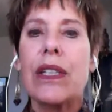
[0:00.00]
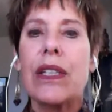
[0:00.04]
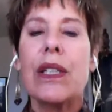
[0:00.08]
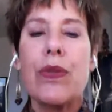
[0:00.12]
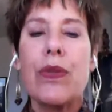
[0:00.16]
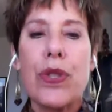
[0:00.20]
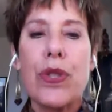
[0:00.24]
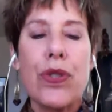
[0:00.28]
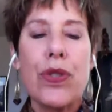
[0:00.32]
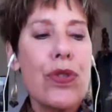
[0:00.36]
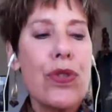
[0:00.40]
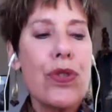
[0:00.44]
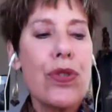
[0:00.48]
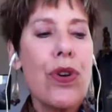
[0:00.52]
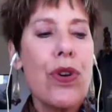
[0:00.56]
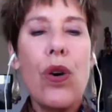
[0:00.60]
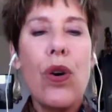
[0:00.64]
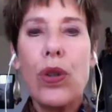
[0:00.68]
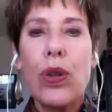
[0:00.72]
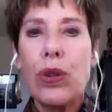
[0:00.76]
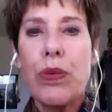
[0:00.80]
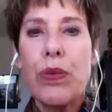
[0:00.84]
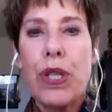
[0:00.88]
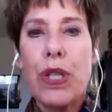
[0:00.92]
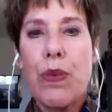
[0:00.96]
And there was a
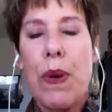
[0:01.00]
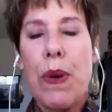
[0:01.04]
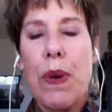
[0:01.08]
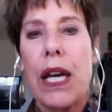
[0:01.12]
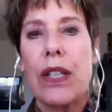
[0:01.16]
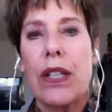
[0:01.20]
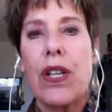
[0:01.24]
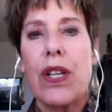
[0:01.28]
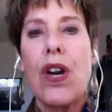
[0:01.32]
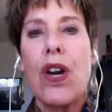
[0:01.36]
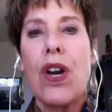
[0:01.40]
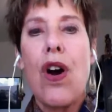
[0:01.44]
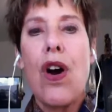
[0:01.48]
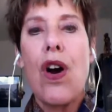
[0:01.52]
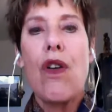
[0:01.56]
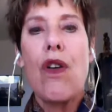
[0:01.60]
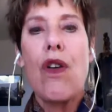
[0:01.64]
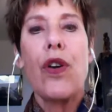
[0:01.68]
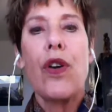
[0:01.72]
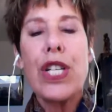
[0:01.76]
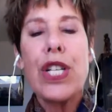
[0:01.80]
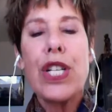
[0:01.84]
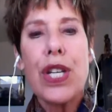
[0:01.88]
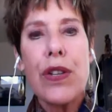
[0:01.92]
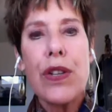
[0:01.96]
total respect for
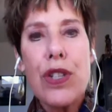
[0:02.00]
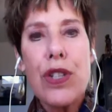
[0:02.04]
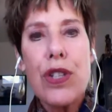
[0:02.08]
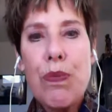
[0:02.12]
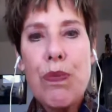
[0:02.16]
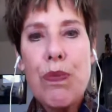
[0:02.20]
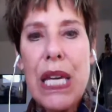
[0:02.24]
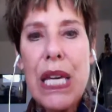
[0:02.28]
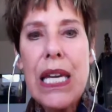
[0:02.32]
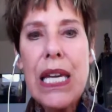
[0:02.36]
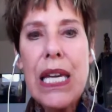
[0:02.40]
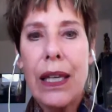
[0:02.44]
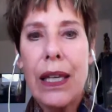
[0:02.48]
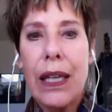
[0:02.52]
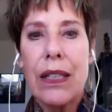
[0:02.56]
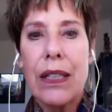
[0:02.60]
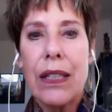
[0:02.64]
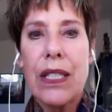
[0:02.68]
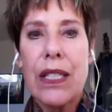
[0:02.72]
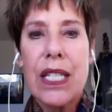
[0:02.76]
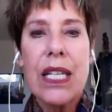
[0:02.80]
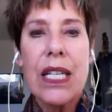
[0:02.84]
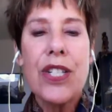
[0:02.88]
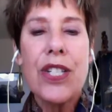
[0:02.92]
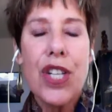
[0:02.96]
each other's
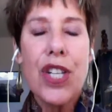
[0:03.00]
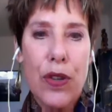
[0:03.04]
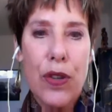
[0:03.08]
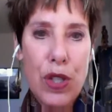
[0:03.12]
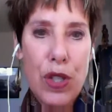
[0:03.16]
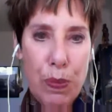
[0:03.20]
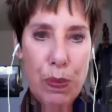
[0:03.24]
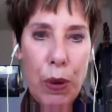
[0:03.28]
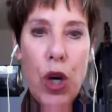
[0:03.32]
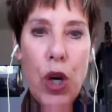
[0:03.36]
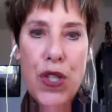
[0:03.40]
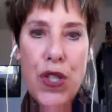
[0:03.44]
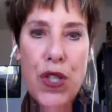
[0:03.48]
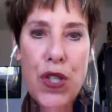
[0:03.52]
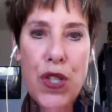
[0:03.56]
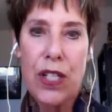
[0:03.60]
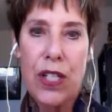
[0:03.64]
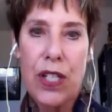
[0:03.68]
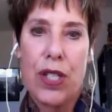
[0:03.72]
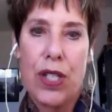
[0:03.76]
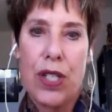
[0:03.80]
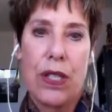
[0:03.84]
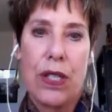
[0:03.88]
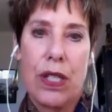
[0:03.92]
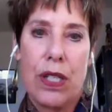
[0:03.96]
beings, each other's
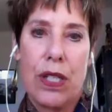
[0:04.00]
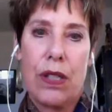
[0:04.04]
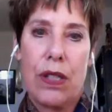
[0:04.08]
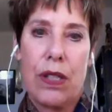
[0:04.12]
personages.